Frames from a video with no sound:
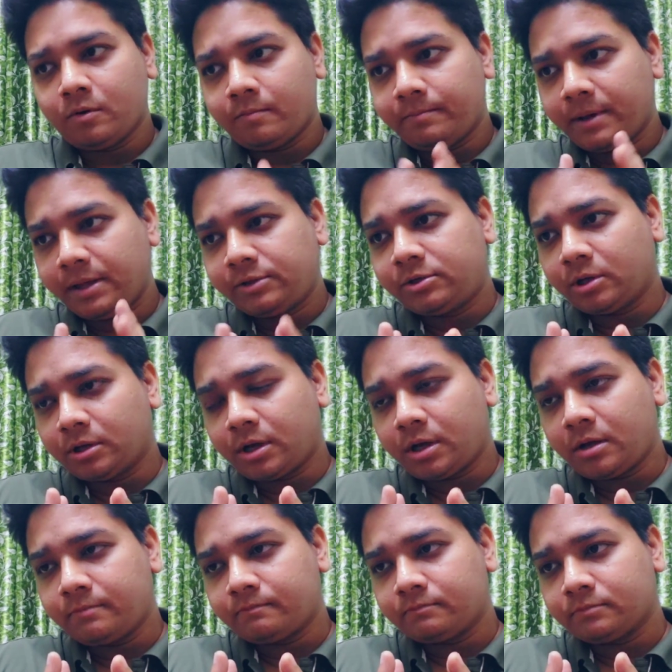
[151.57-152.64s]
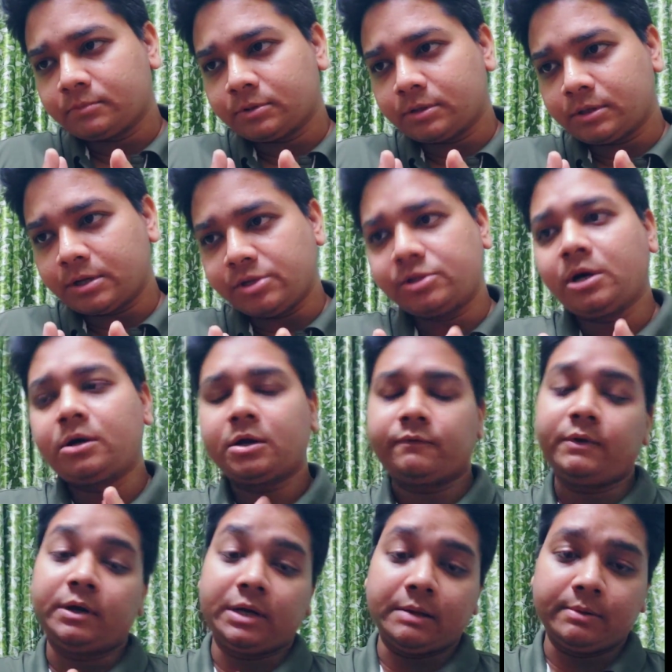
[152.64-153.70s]
based on a result of
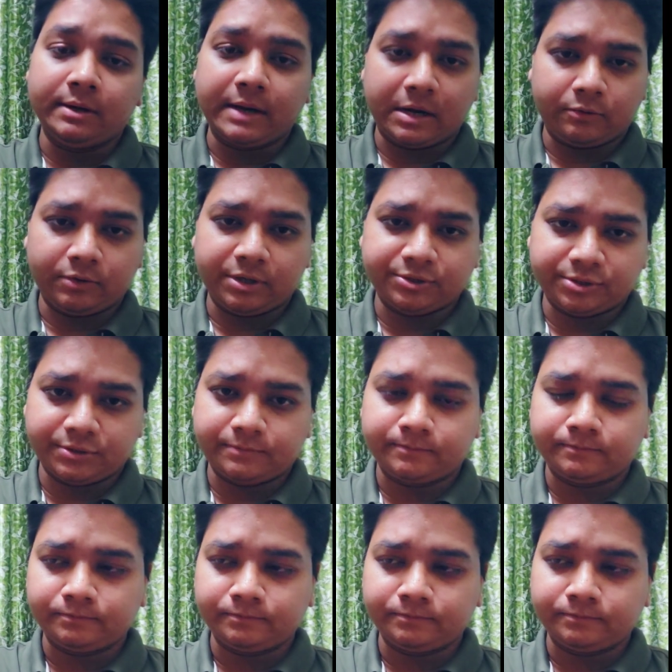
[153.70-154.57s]
a table calculation.